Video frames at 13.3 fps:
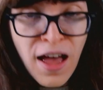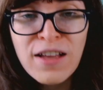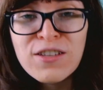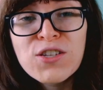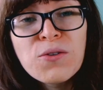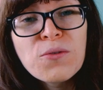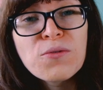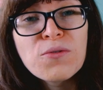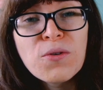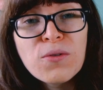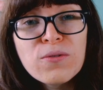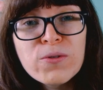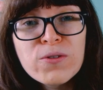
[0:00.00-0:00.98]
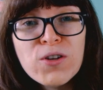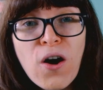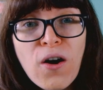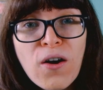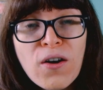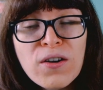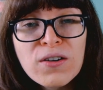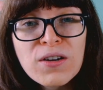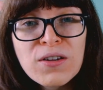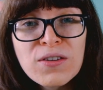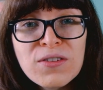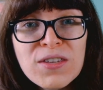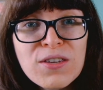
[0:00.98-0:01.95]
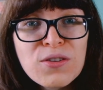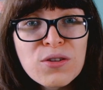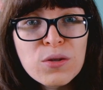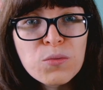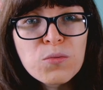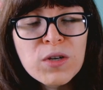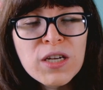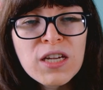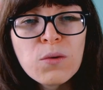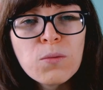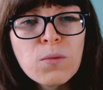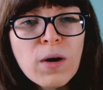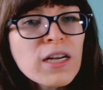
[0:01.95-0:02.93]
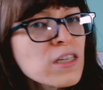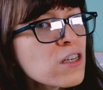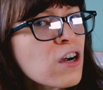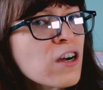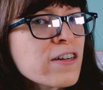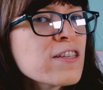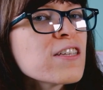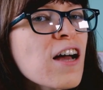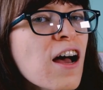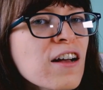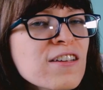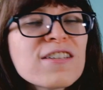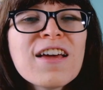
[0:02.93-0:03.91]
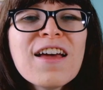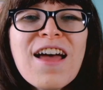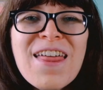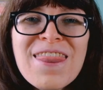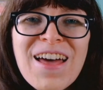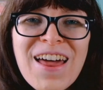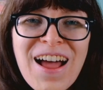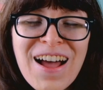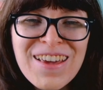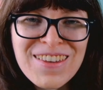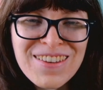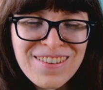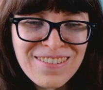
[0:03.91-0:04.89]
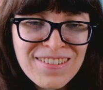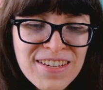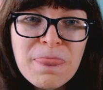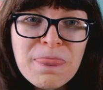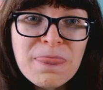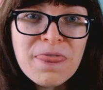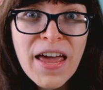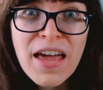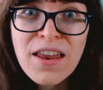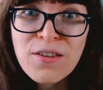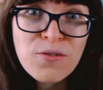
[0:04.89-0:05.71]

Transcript: And so those are the 3 white cardstocks that I use. Then